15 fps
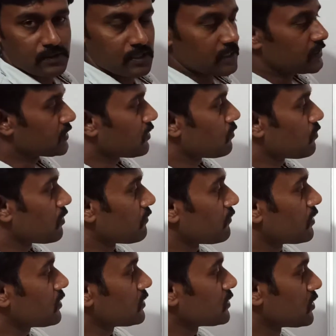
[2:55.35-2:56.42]
Example
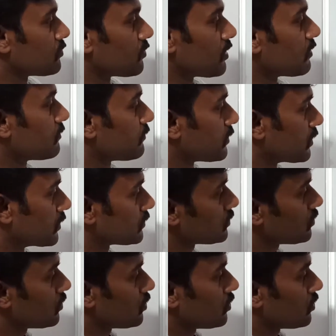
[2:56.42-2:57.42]
for similar figures.